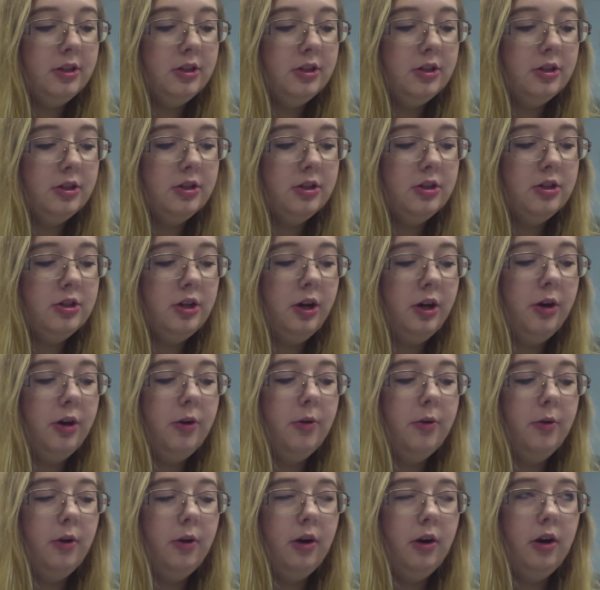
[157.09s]

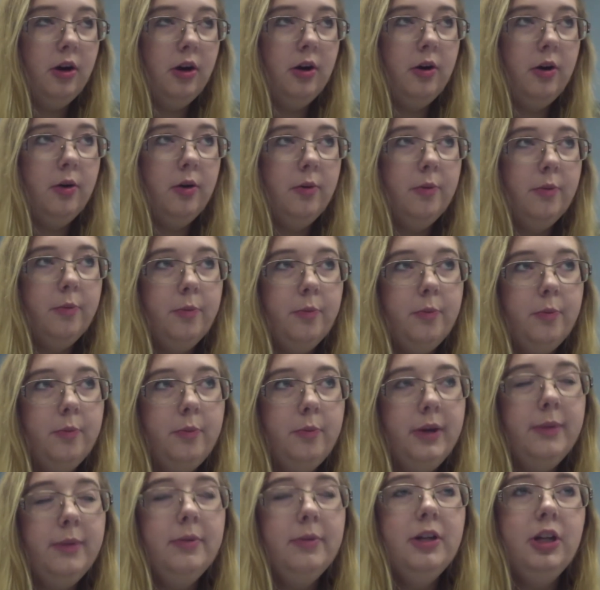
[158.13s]
So
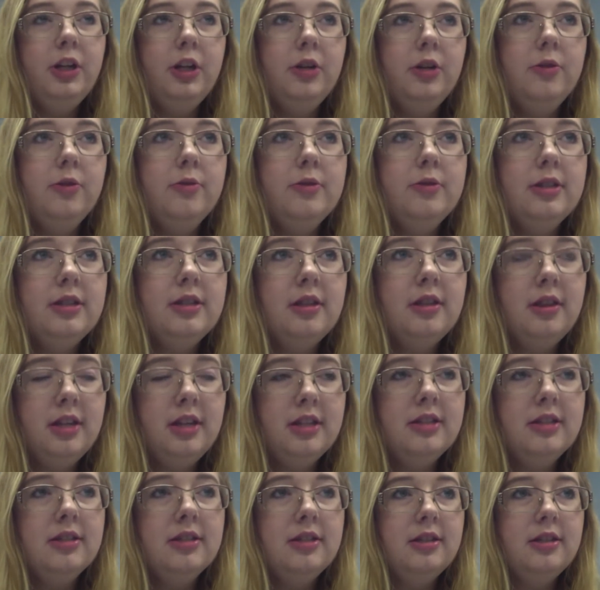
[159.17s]
we would use
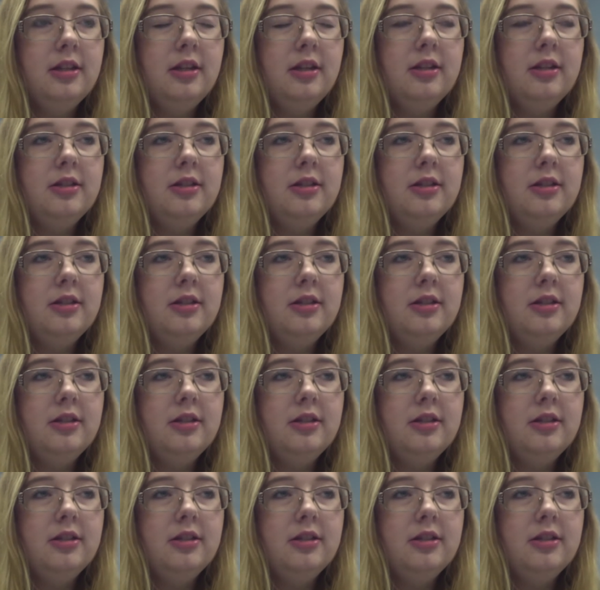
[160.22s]
this